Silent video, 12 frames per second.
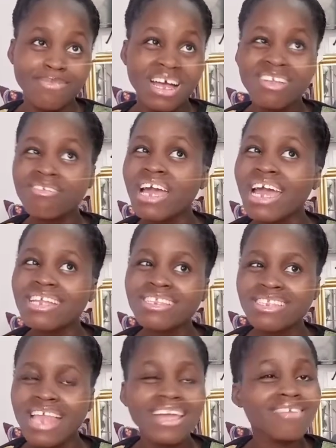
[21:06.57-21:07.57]
I don't
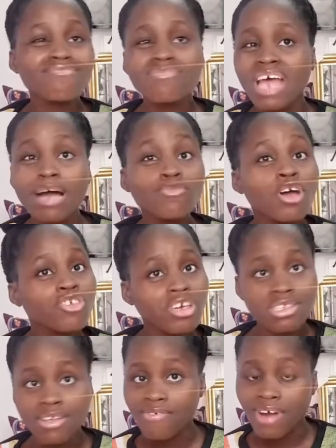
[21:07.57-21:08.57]
hate, like, I'm not
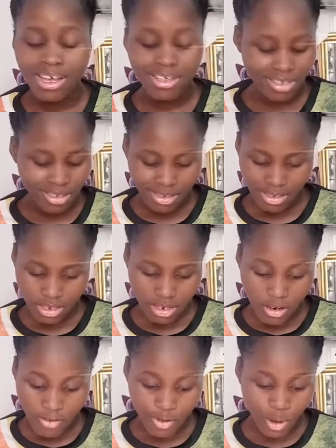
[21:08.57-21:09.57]
just a fan
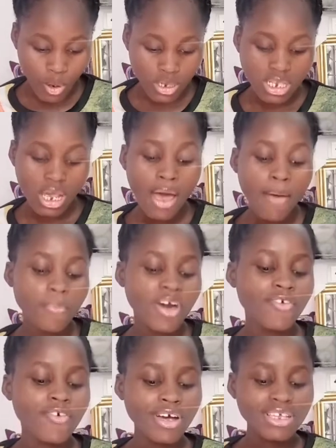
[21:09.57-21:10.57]
of dogs.
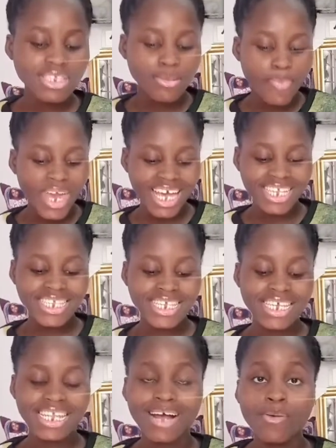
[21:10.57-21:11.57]
My first
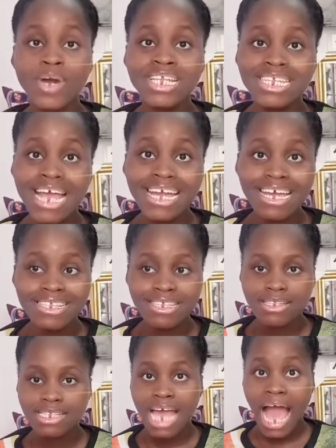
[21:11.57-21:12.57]
piercing, and when did I get
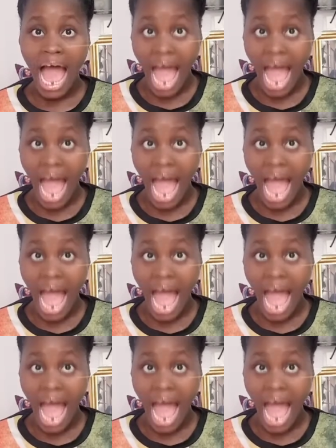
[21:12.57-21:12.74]
it?